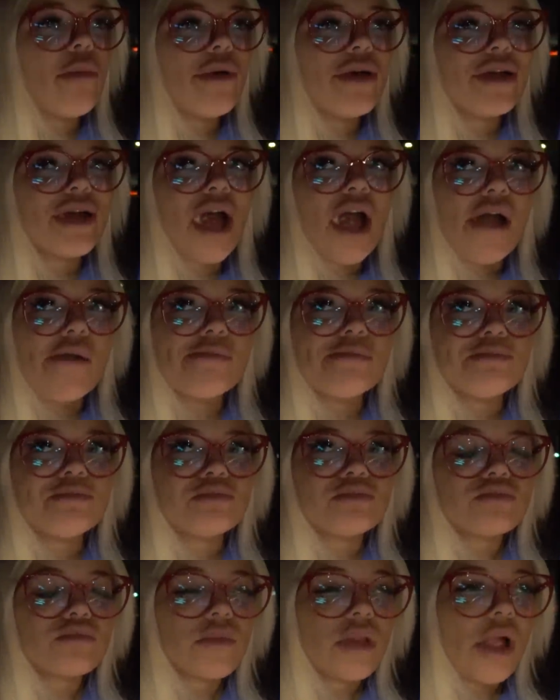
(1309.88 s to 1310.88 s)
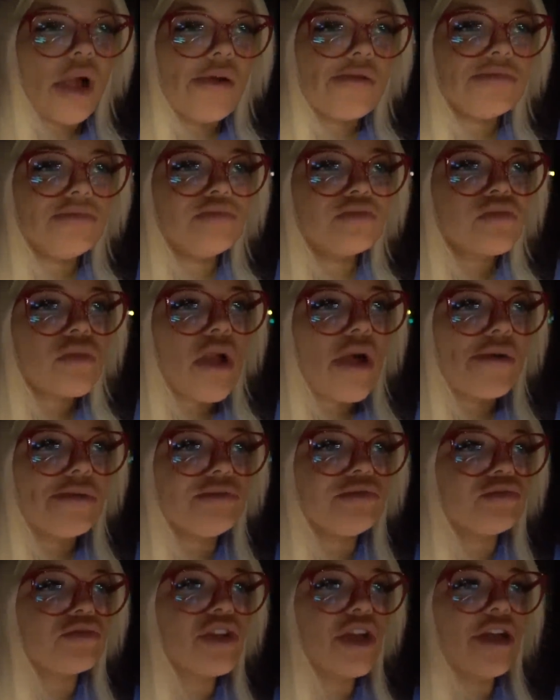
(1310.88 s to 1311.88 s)
my god,
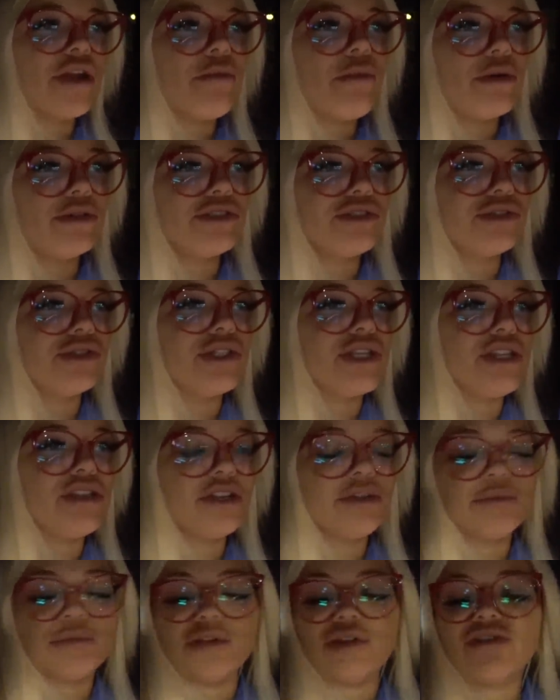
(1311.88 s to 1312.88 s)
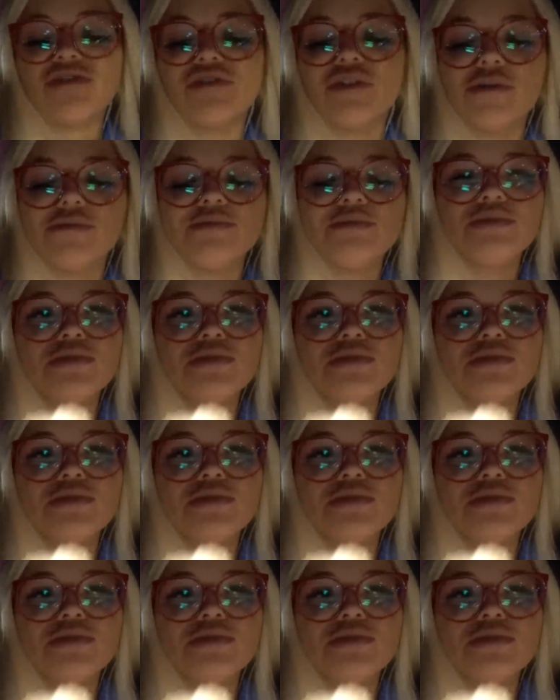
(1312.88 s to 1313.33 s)
Jana Mojo's teeth are beautiful.